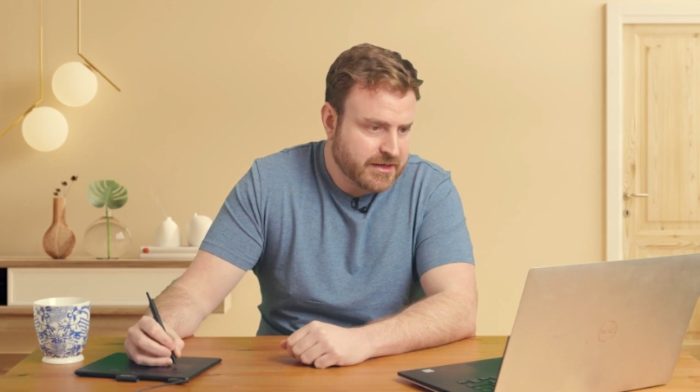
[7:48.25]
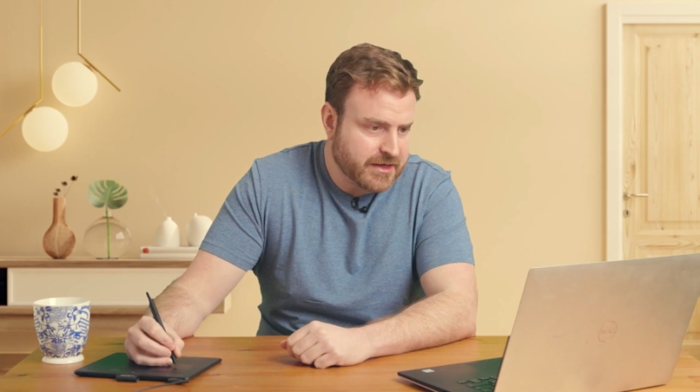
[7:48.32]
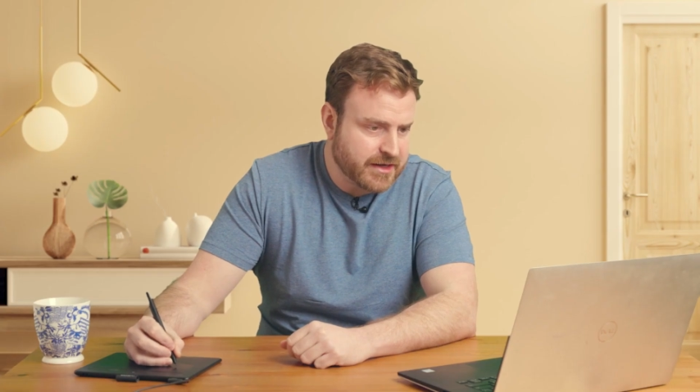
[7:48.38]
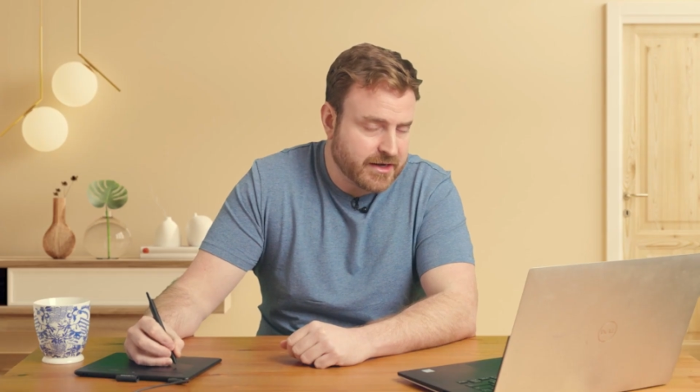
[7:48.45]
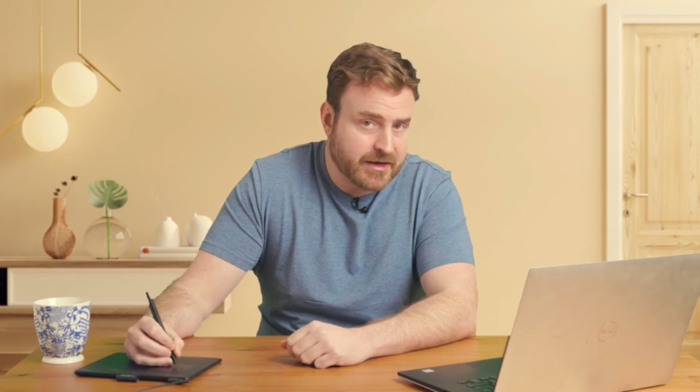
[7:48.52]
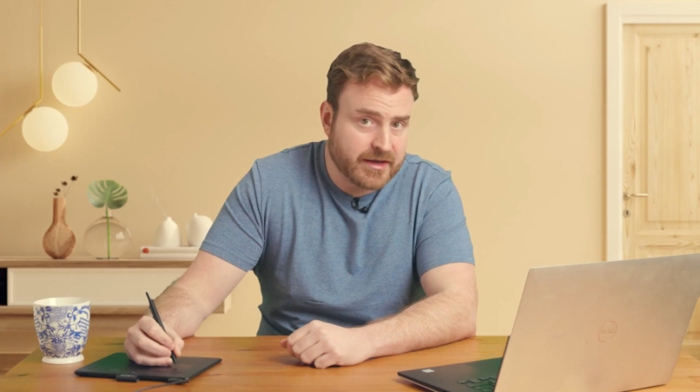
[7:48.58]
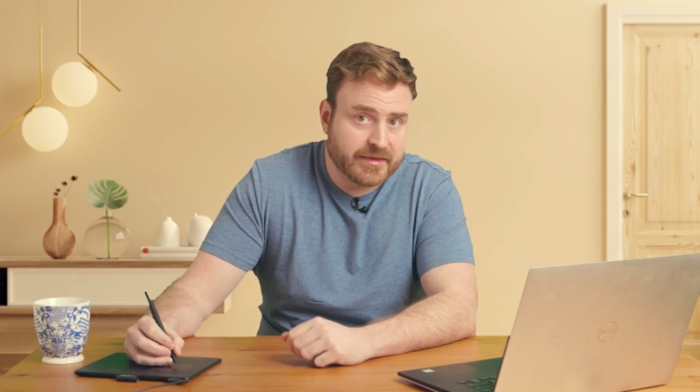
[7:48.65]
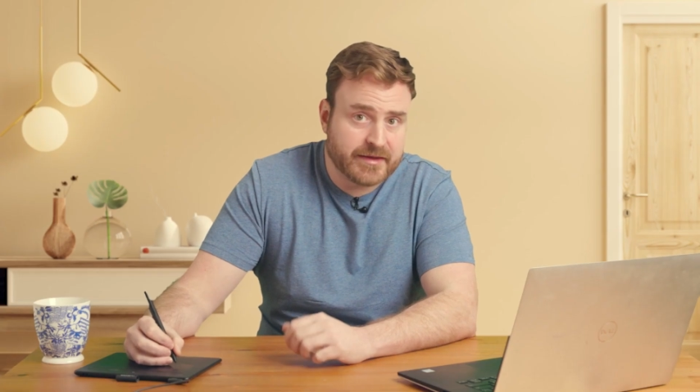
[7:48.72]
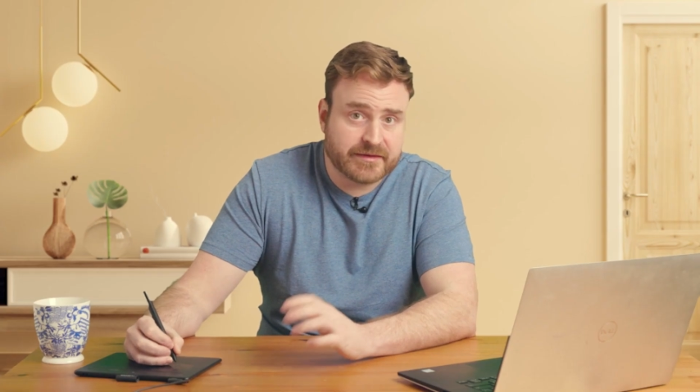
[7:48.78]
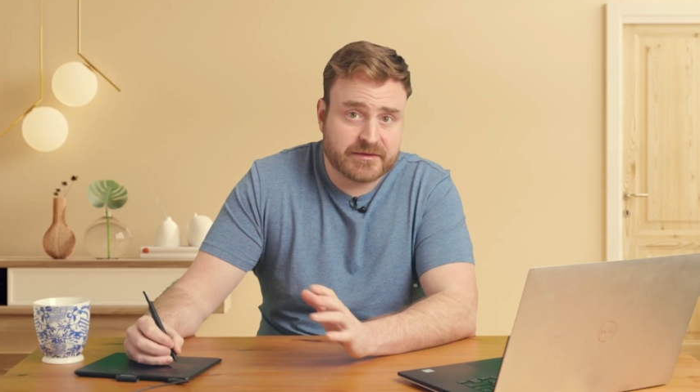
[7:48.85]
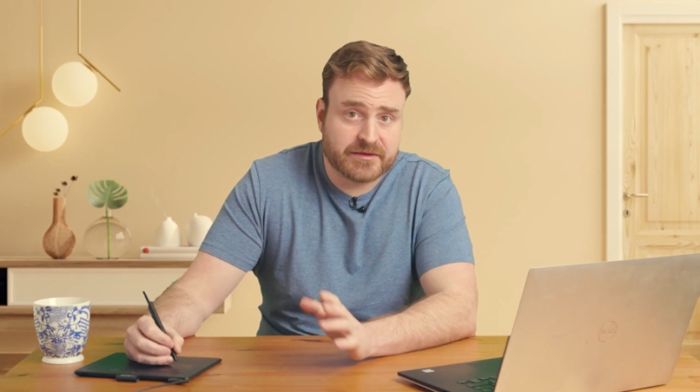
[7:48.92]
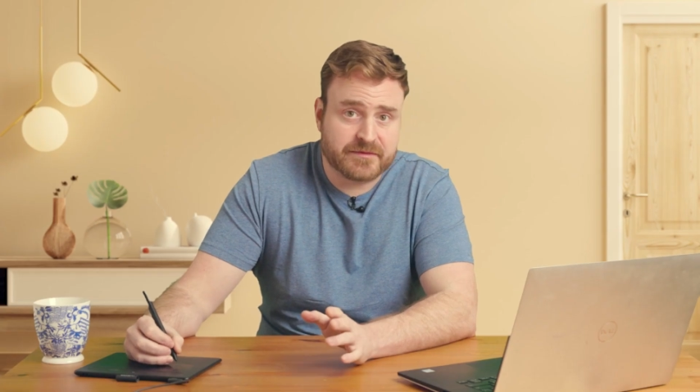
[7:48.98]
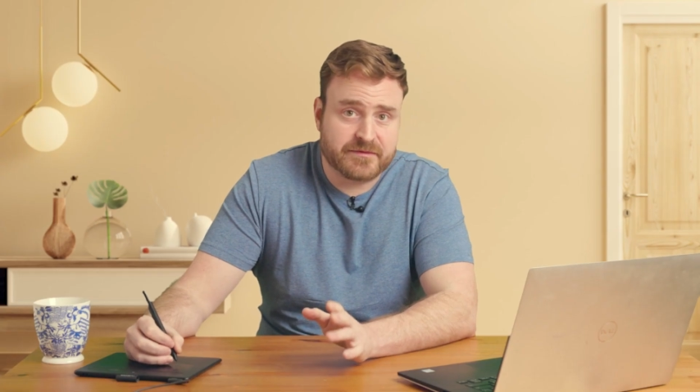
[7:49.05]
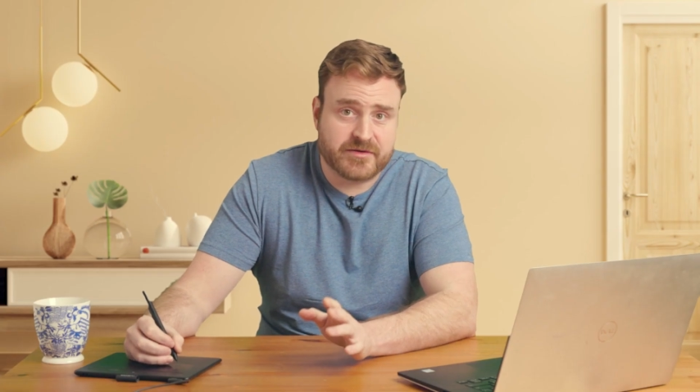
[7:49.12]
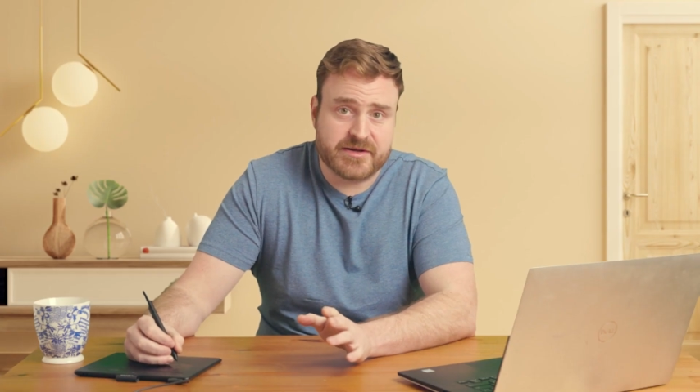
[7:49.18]
and that's
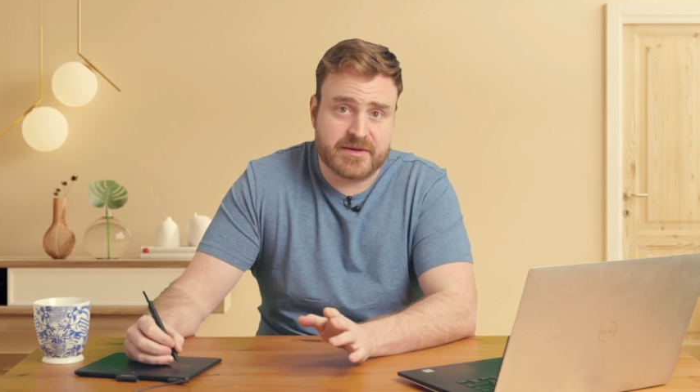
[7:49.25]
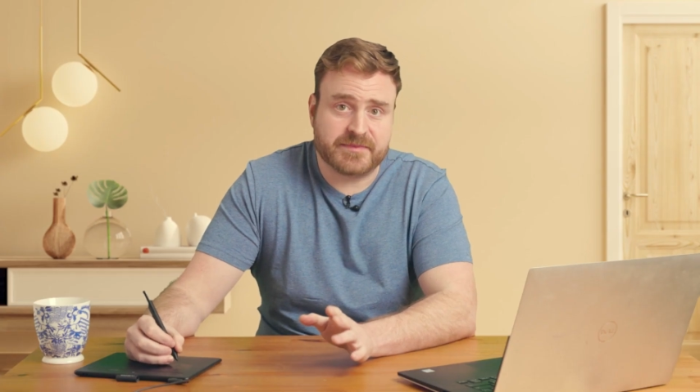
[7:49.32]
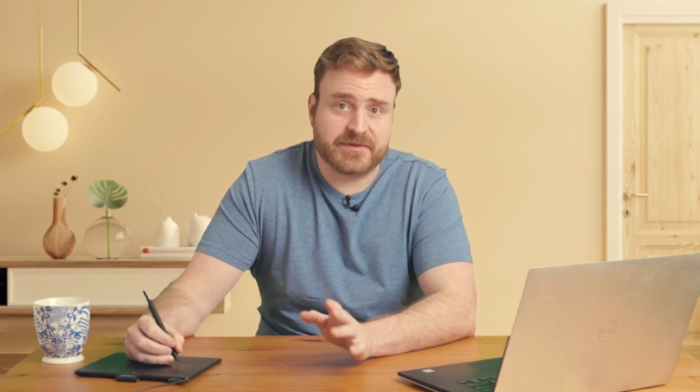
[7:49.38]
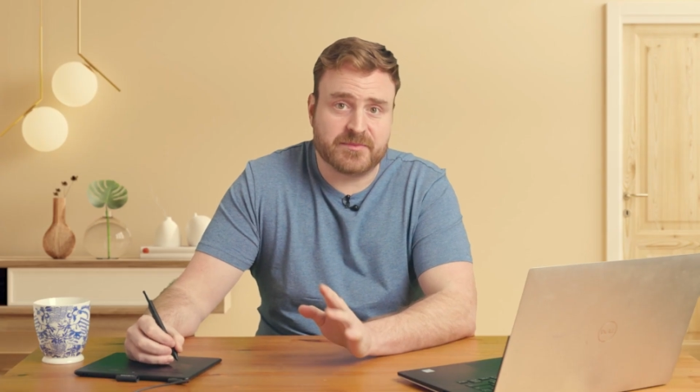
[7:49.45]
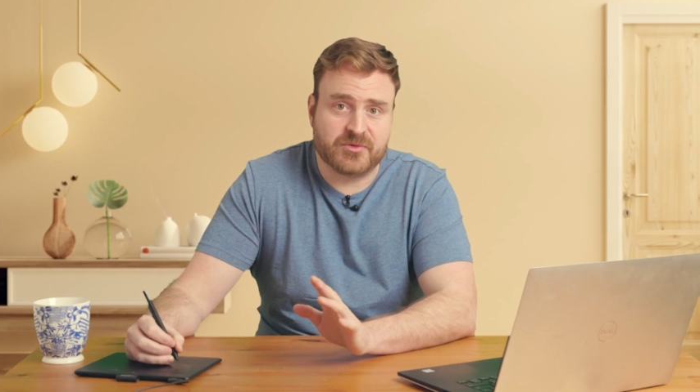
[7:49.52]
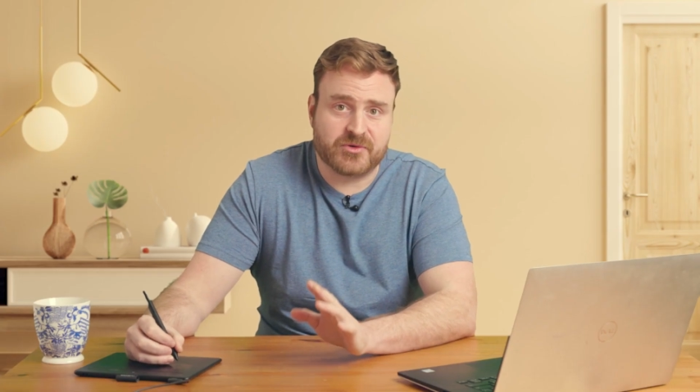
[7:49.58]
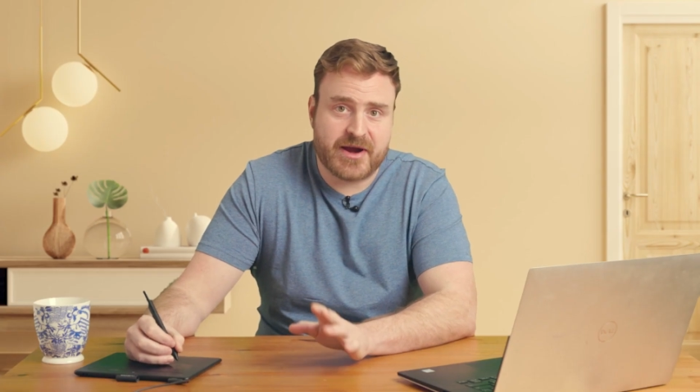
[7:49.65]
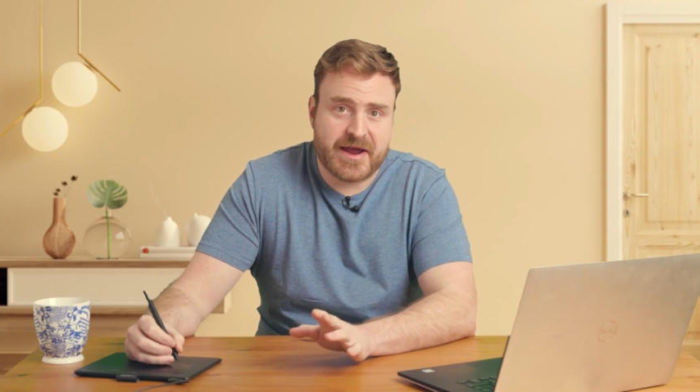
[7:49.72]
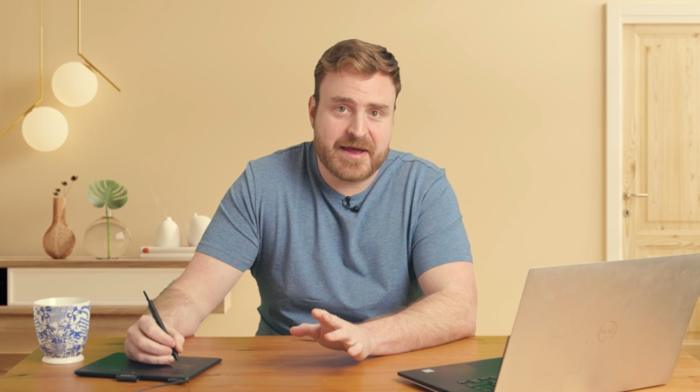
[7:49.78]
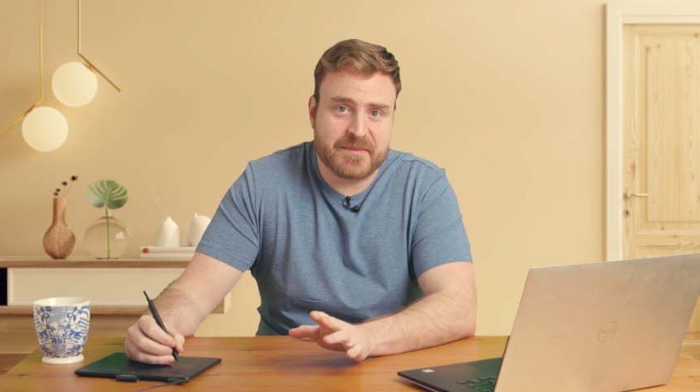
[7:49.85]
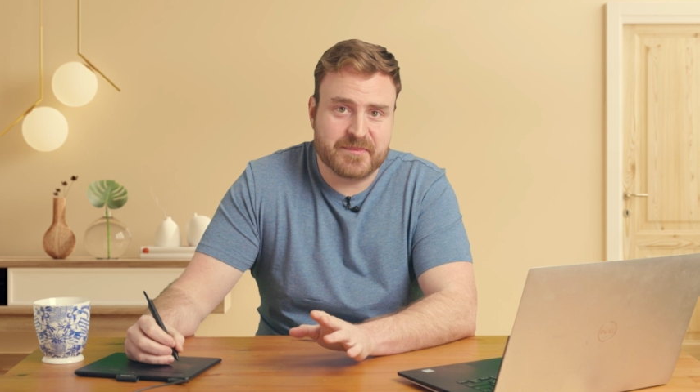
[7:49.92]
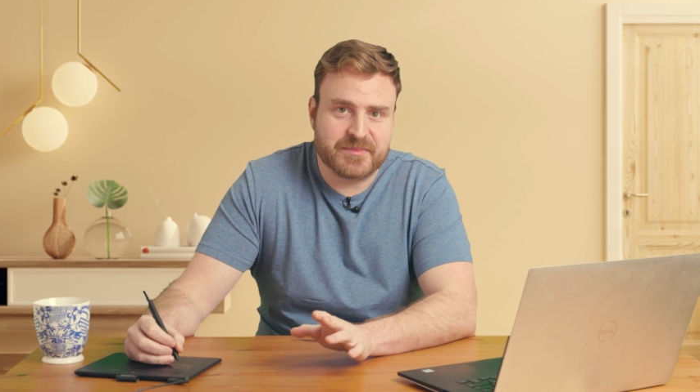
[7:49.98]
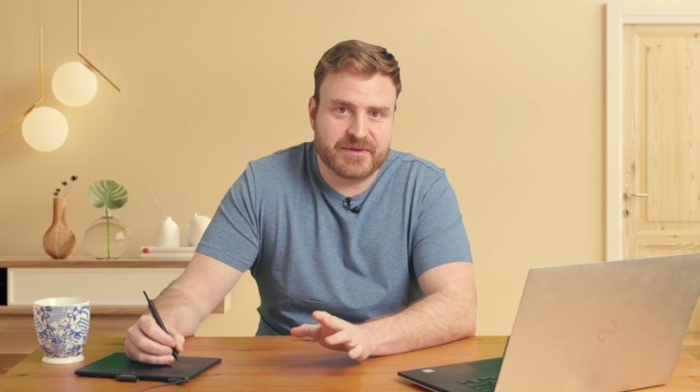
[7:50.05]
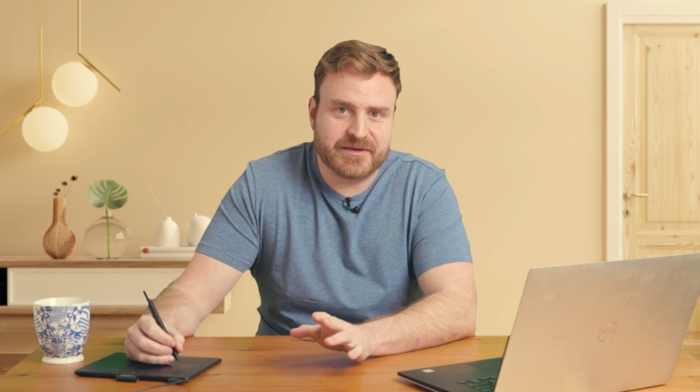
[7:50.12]
to free up some RAM